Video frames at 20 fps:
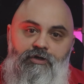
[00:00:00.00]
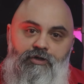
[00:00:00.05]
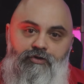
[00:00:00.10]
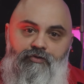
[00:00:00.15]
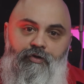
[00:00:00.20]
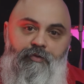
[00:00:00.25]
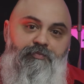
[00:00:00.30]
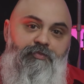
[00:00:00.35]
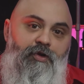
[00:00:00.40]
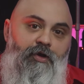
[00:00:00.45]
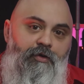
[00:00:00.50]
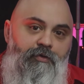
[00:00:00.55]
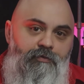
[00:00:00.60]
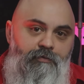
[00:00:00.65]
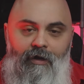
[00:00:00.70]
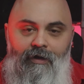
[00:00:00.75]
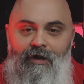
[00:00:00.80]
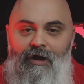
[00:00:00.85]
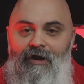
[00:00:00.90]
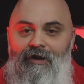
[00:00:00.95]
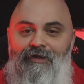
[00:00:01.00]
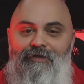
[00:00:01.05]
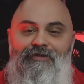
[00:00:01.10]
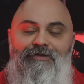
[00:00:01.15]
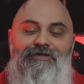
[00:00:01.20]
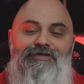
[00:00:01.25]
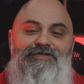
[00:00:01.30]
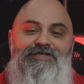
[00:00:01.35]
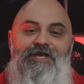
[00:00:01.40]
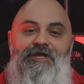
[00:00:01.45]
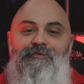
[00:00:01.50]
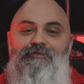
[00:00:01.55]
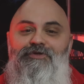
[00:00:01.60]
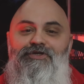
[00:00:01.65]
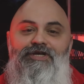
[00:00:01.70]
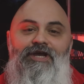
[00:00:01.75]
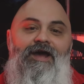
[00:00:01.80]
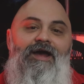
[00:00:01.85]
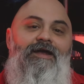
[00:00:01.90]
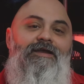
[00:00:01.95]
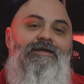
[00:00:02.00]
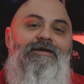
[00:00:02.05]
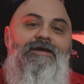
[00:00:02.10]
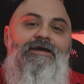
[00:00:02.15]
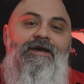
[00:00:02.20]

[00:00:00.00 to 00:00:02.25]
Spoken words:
crypto, kind of same shot.